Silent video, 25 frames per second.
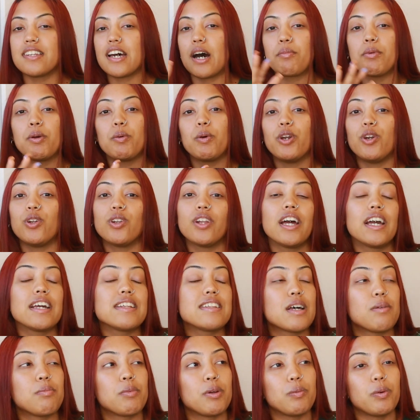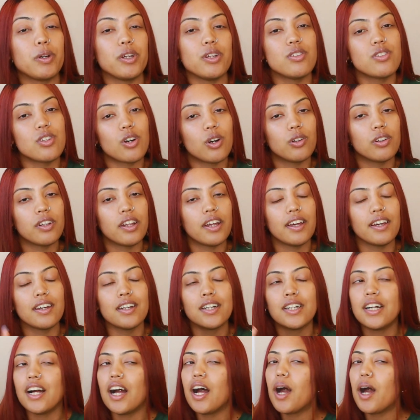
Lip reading: Tell me what you like, tell me what you don't like.